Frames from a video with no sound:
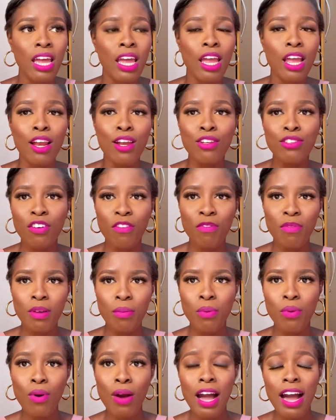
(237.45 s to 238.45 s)
A lot of
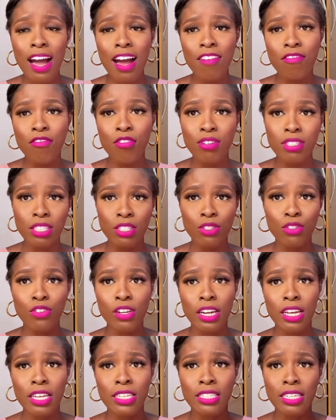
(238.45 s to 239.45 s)
people have all this
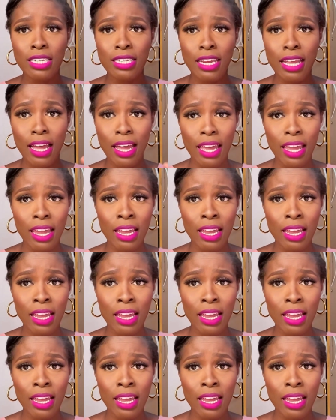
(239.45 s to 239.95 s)
knowledge in their head